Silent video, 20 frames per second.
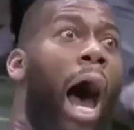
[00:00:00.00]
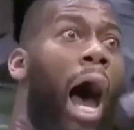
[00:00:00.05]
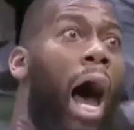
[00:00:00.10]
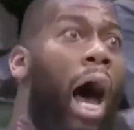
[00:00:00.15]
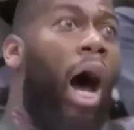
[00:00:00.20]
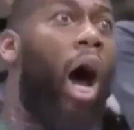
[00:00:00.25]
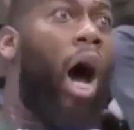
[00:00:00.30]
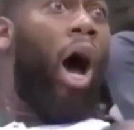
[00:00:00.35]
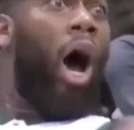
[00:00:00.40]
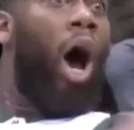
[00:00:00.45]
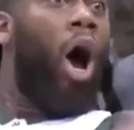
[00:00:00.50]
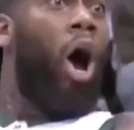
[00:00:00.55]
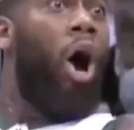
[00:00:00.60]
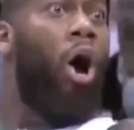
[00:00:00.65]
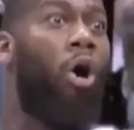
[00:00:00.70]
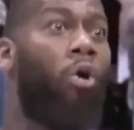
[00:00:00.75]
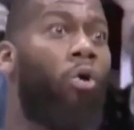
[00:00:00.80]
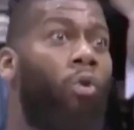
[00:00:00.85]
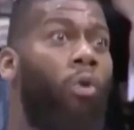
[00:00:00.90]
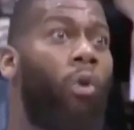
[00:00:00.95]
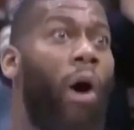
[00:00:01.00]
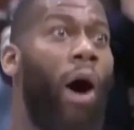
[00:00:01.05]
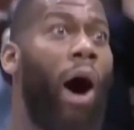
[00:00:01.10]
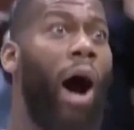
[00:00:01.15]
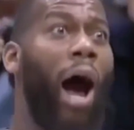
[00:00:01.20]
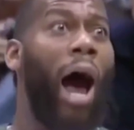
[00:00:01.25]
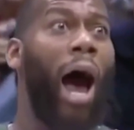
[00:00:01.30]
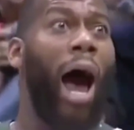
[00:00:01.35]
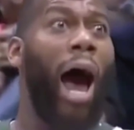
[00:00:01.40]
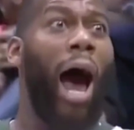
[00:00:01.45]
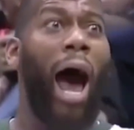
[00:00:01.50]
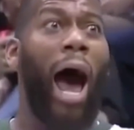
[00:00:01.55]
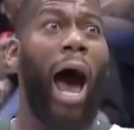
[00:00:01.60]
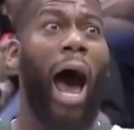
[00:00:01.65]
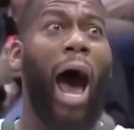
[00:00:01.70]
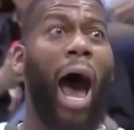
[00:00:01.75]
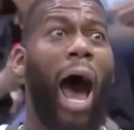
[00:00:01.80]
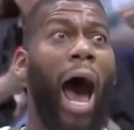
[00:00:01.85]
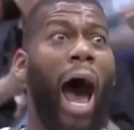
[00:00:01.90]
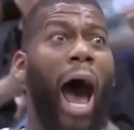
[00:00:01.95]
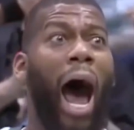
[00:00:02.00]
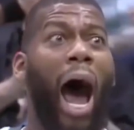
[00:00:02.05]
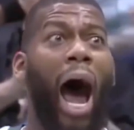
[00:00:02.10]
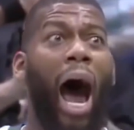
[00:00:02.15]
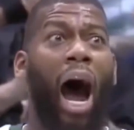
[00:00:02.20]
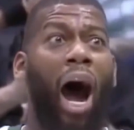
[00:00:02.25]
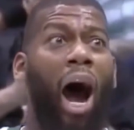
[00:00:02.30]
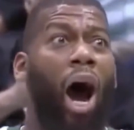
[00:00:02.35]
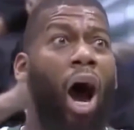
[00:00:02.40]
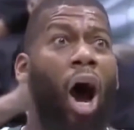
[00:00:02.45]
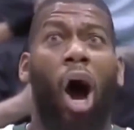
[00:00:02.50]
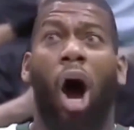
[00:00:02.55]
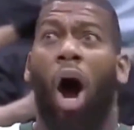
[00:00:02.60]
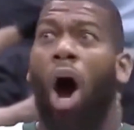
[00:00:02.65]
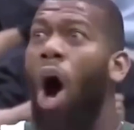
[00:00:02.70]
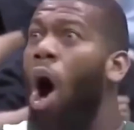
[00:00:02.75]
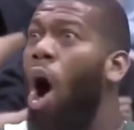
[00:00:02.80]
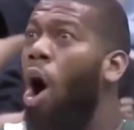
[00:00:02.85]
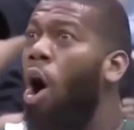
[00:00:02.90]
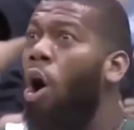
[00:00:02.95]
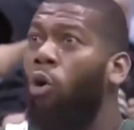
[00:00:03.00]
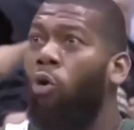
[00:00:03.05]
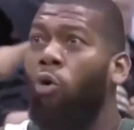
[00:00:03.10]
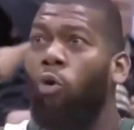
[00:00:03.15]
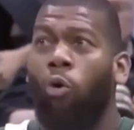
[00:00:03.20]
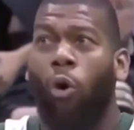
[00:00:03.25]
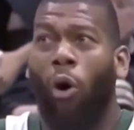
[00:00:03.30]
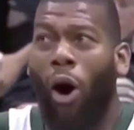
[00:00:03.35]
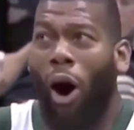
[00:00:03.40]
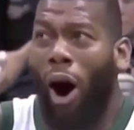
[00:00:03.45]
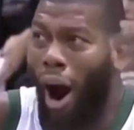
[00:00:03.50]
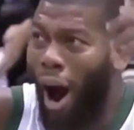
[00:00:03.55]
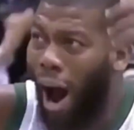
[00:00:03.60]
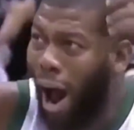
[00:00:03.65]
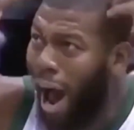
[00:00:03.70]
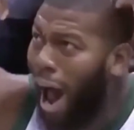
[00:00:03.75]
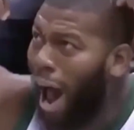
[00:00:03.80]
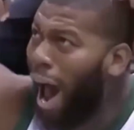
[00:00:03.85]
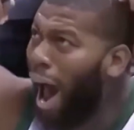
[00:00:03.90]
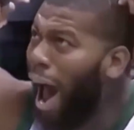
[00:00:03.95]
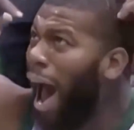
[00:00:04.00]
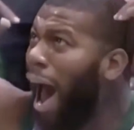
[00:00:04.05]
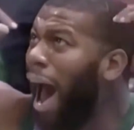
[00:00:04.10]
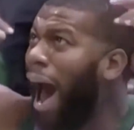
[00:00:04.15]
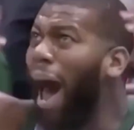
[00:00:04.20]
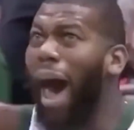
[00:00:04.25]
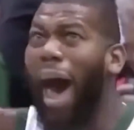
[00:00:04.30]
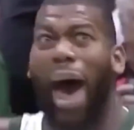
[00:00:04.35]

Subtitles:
like I just mentioned in the past, we believe that, you know, this is a good city.